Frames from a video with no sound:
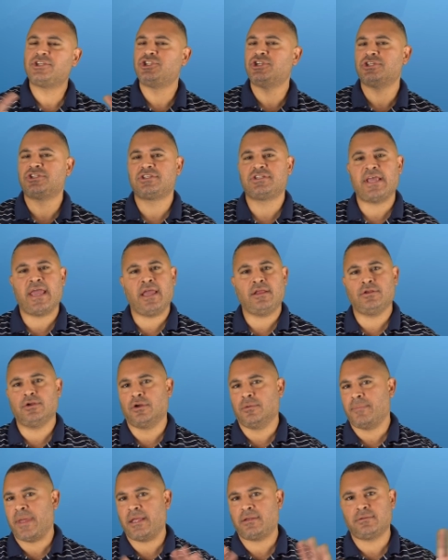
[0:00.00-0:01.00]
just say,
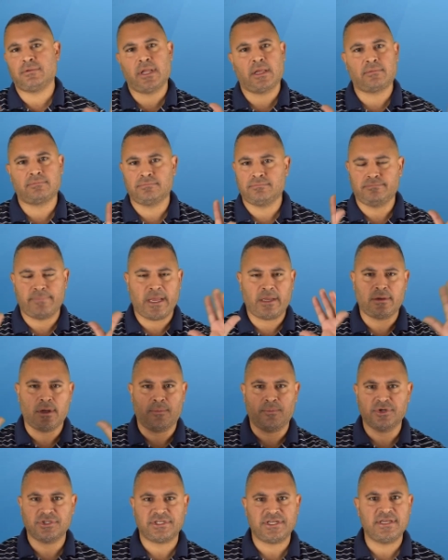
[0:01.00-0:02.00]
make
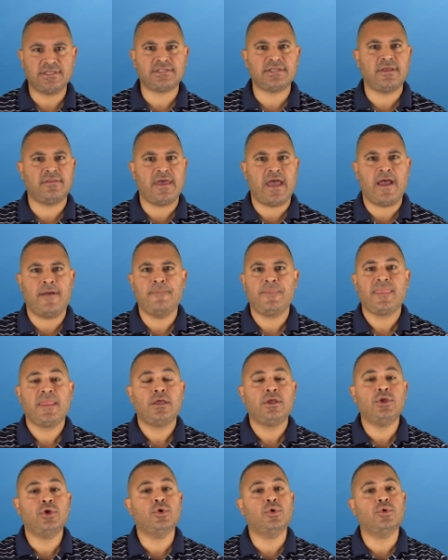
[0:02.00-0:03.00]
numbers easy, that
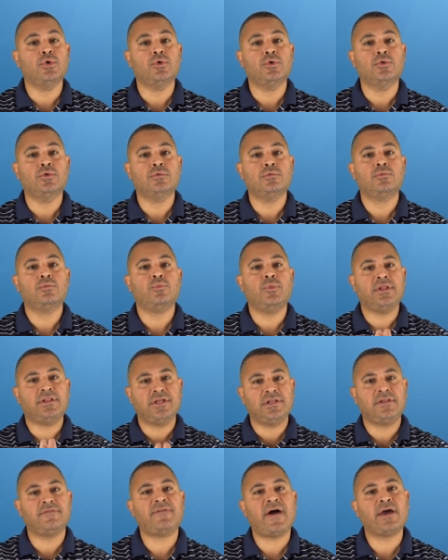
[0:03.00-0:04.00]
we
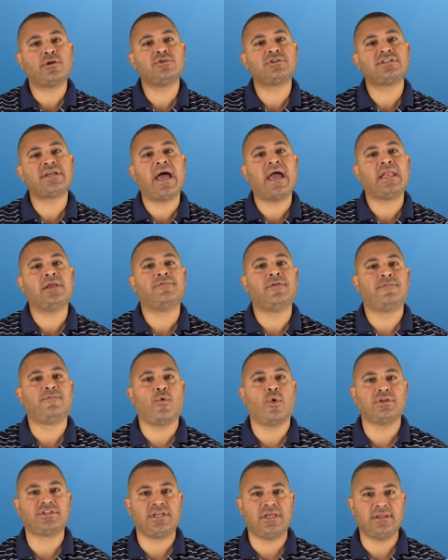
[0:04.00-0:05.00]
did the vinyl siding for
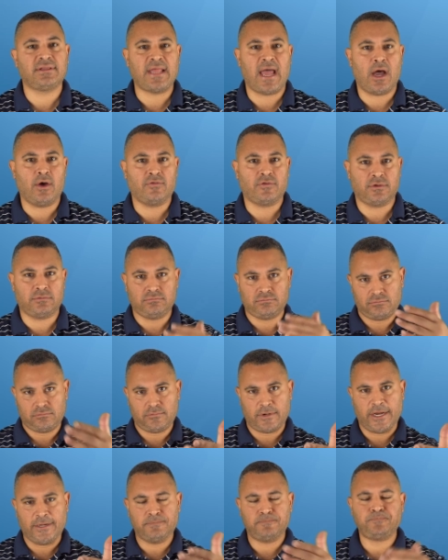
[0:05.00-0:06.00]
$14,000,
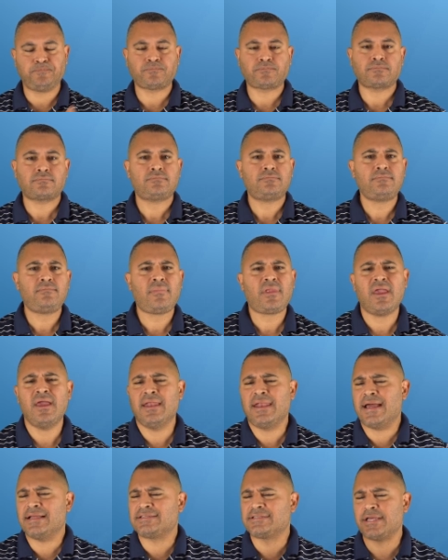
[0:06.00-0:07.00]
right? And
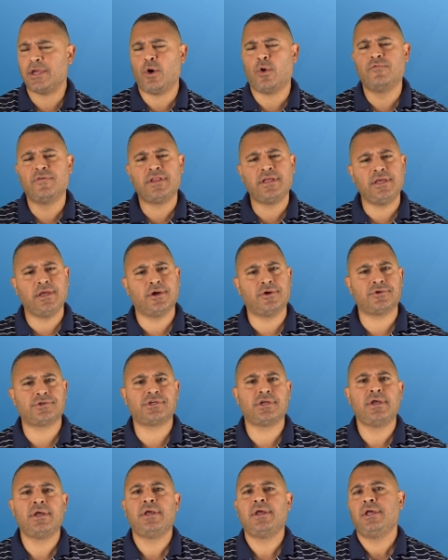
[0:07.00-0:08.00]
let's say over the years,
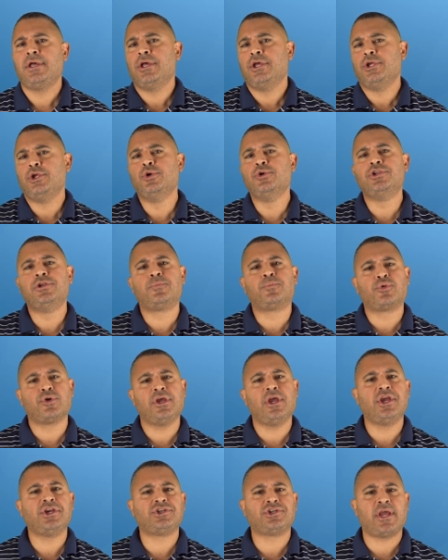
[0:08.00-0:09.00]
you
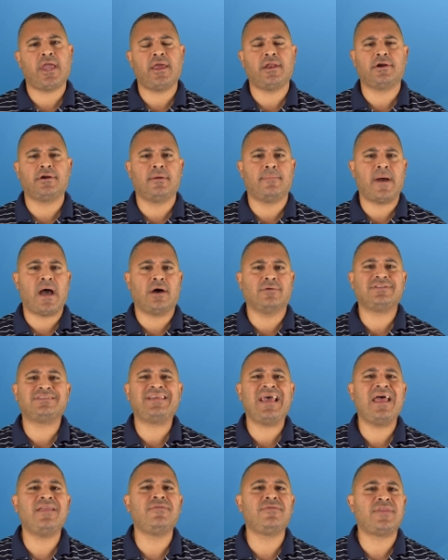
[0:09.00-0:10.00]
depreciated about
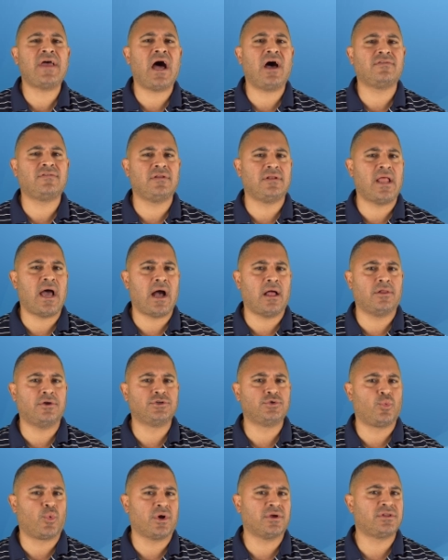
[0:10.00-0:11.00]

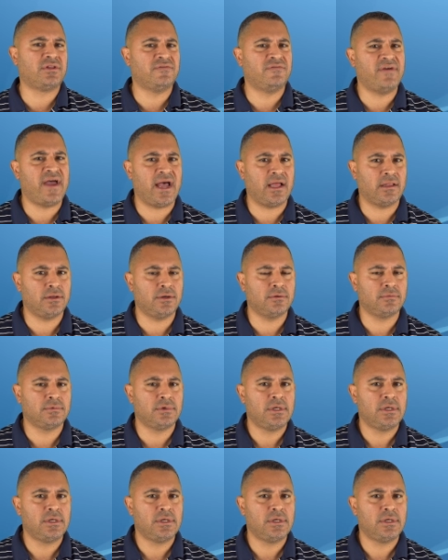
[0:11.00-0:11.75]
$10,000 worth of value.